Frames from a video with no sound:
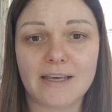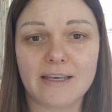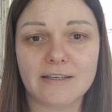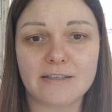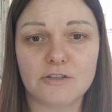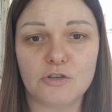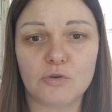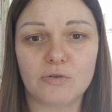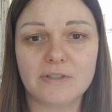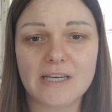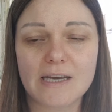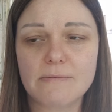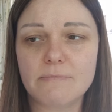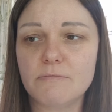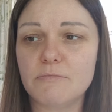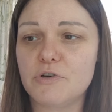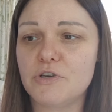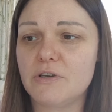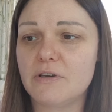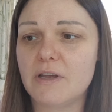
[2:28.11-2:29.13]
It's your
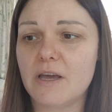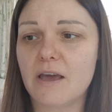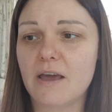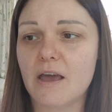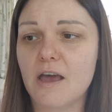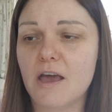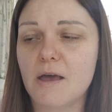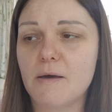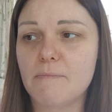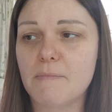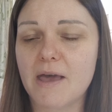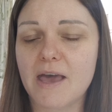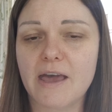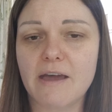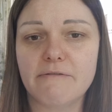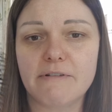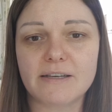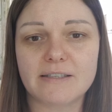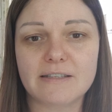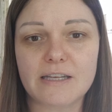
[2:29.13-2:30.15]
Denman
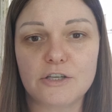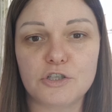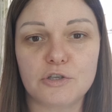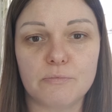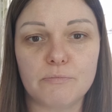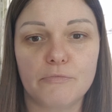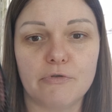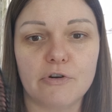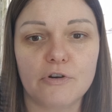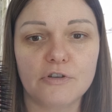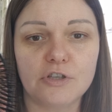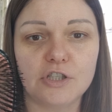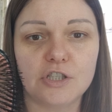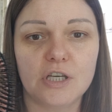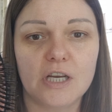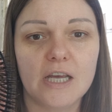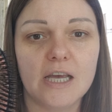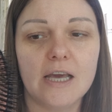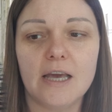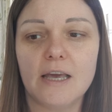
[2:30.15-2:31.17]
hair extension brush.